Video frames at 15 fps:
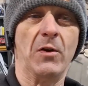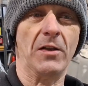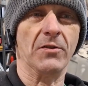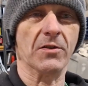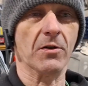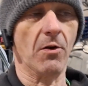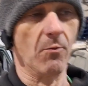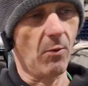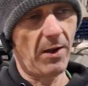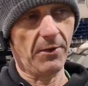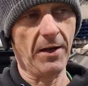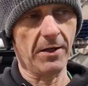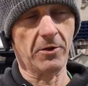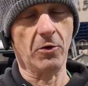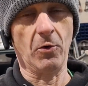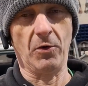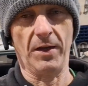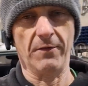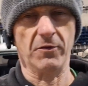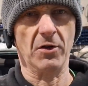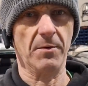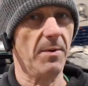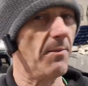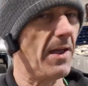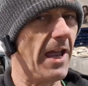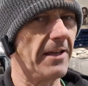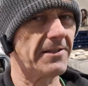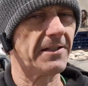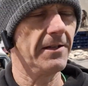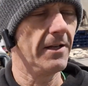wheels and going, wow, they're cool, they've got to be
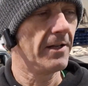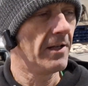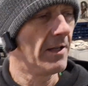best.